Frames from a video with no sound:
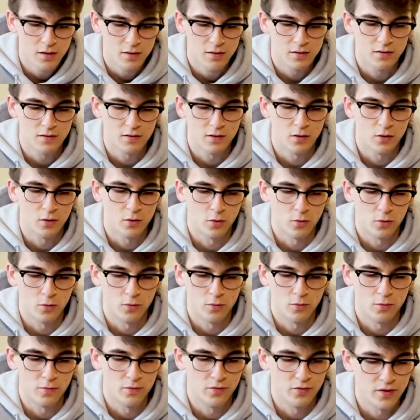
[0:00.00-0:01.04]
so
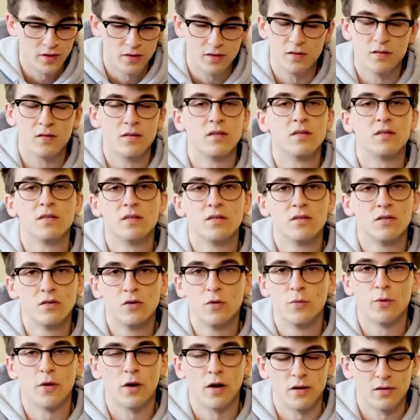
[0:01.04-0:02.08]
this is a
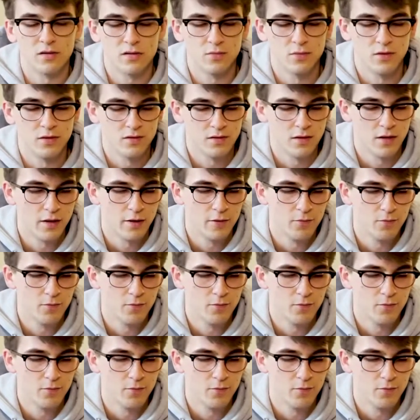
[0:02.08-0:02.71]
super awesome design.